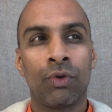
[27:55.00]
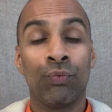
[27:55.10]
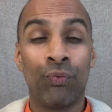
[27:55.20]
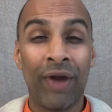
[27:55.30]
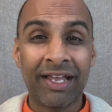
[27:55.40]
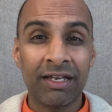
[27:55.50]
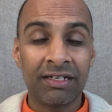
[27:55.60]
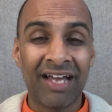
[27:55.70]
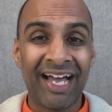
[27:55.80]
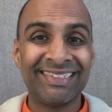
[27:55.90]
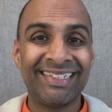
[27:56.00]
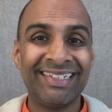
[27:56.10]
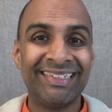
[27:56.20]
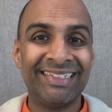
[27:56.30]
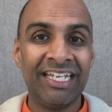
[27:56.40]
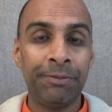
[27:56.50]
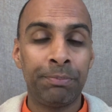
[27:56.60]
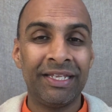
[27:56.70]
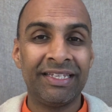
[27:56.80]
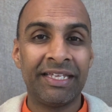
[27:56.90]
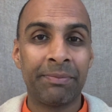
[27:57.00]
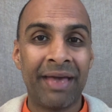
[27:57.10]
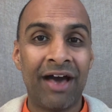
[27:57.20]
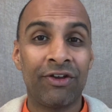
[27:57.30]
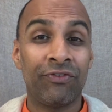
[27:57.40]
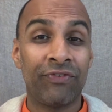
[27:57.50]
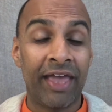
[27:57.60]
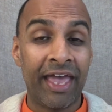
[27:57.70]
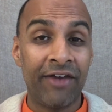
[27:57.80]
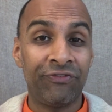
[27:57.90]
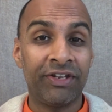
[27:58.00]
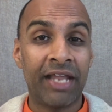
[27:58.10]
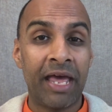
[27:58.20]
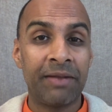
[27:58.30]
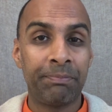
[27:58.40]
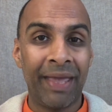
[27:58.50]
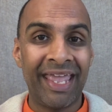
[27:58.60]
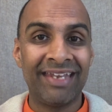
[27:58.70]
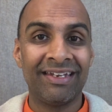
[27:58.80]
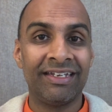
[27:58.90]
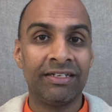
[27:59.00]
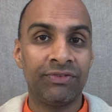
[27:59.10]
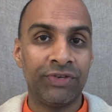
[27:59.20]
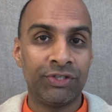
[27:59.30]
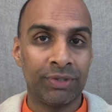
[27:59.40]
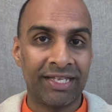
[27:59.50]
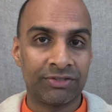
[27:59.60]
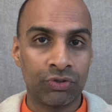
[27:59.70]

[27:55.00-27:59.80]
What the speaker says: recognizing deeply the amount of effort and pain an individual has